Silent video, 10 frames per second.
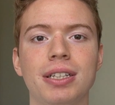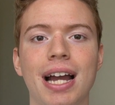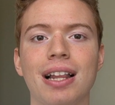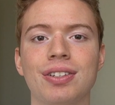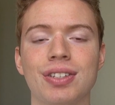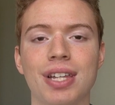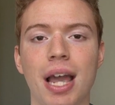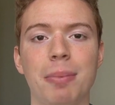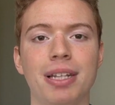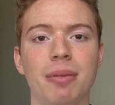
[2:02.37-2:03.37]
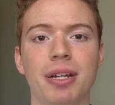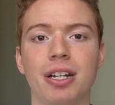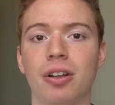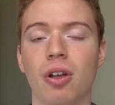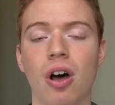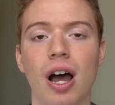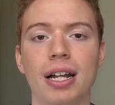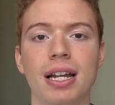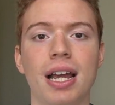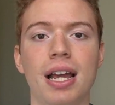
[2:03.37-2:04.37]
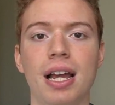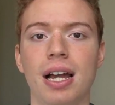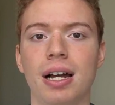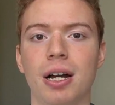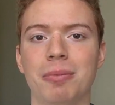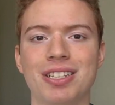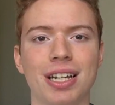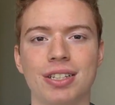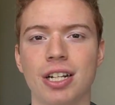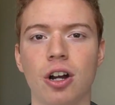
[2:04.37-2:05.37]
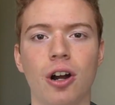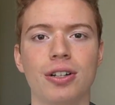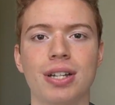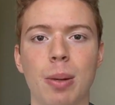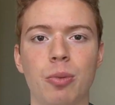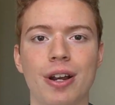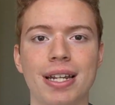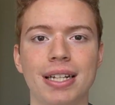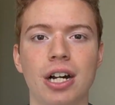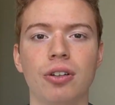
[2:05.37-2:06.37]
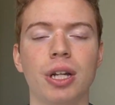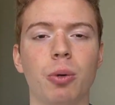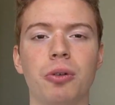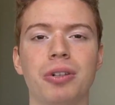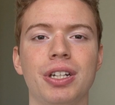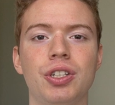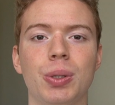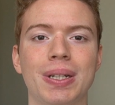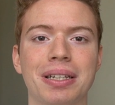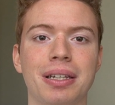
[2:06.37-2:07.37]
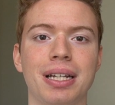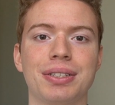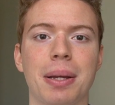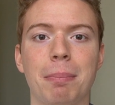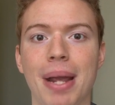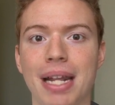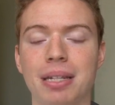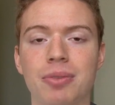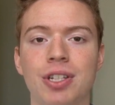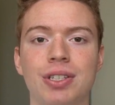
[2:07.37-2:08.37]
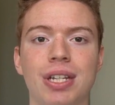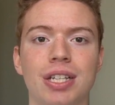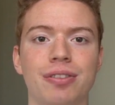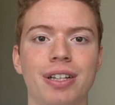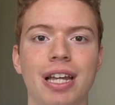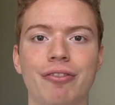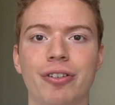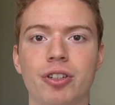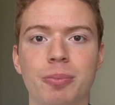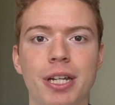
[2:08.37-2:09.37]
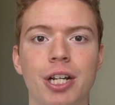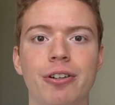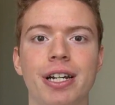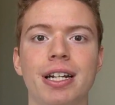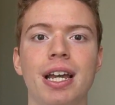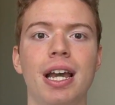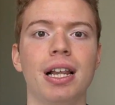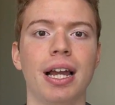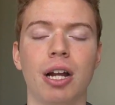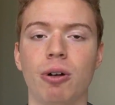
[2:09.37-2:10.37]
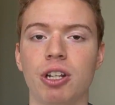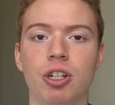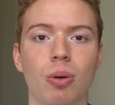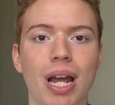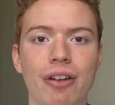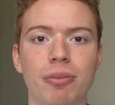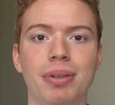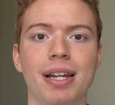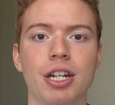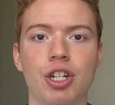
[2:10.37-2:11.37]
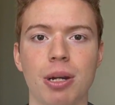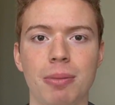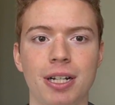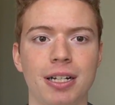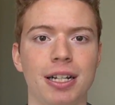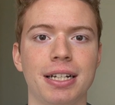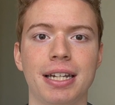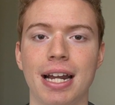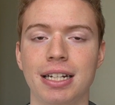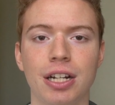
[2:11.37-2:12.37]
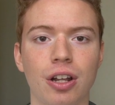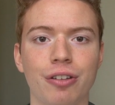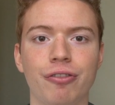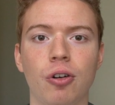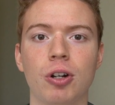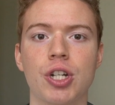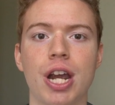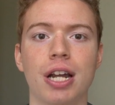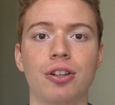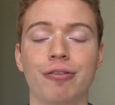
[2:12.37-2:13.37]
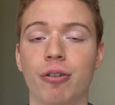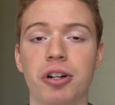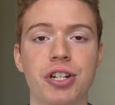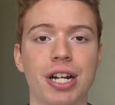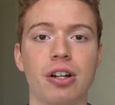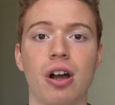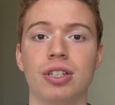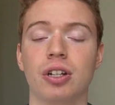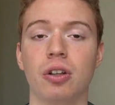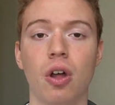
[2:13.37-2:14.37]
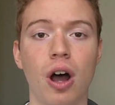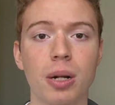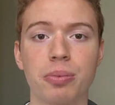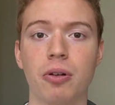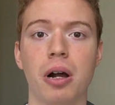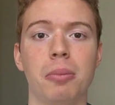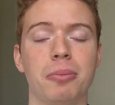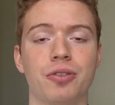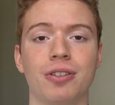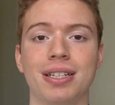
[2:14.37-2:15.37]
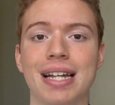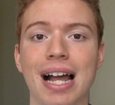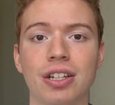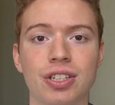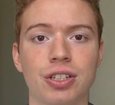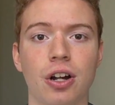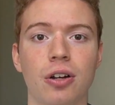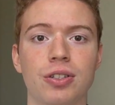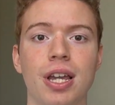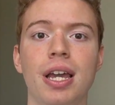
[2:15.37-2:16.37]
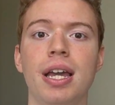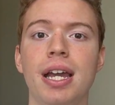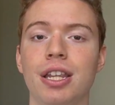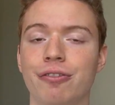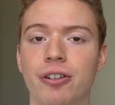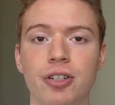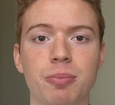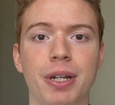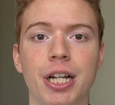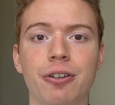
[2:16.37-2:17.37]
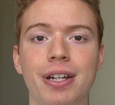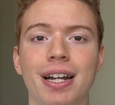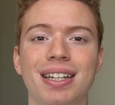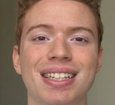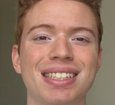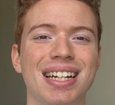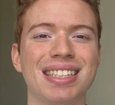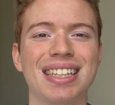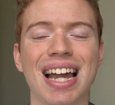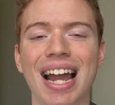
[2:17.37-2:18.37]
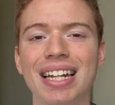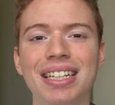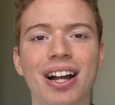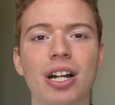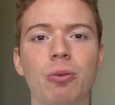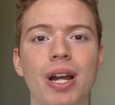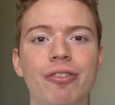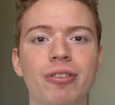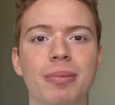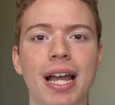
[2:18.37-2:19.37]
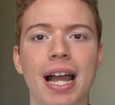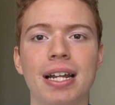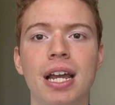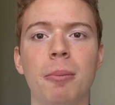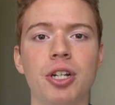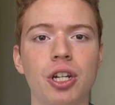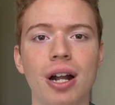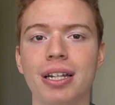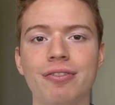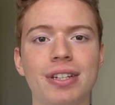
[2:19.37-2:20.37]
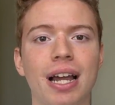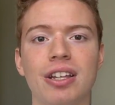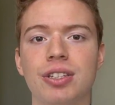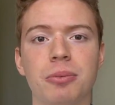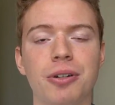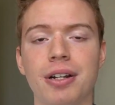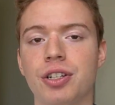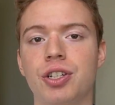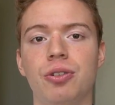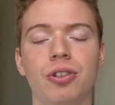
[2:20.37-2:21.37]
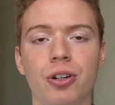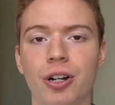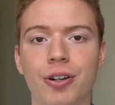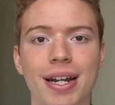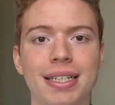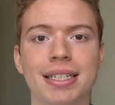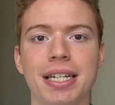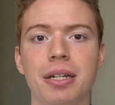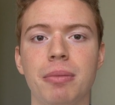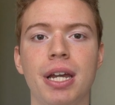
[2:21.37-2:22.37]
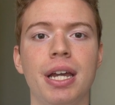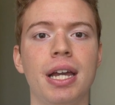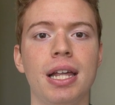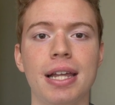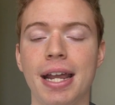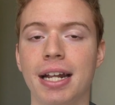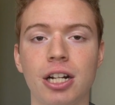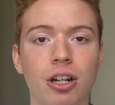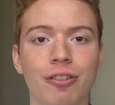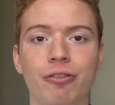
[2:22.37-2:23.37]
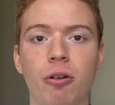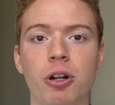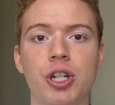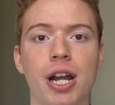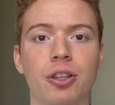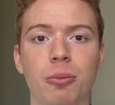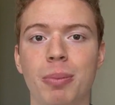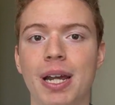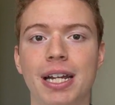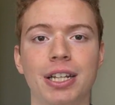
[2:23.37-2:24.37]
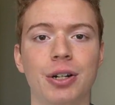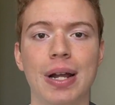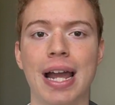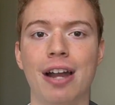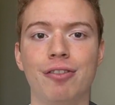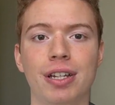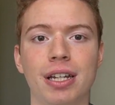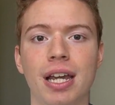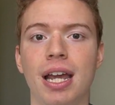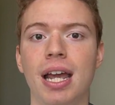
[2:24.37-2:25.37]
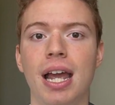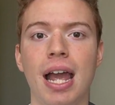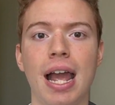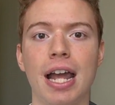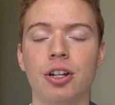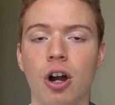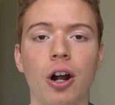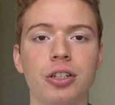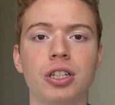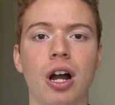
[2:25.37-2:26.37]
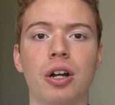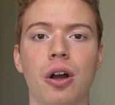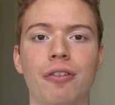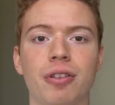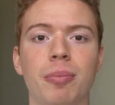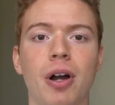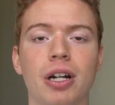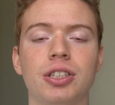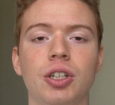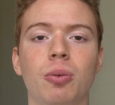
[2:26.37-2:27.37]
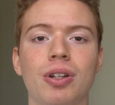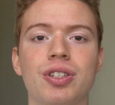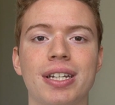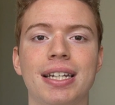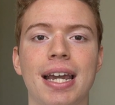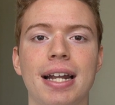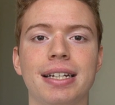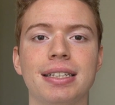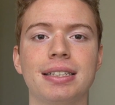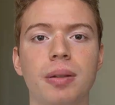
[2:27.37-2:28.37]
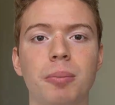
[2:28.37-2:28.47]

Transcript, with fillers: Dallas is hemming them in a lot. Um, the Sens had a hard time breaking out. They weren't really doing the things that made them successful in that first period, like when you don't have a play, chipping it in, getting in on the forecheck. Their forecheck caused a lot of problems for the Dallas Stars in the first period, and the Sens kind of got away from that. But you got to give Dallas some credit too. They're a great team. They get in on the forecheck. They're big and they're heavy, and they're hard to knock off the puck too once they get it.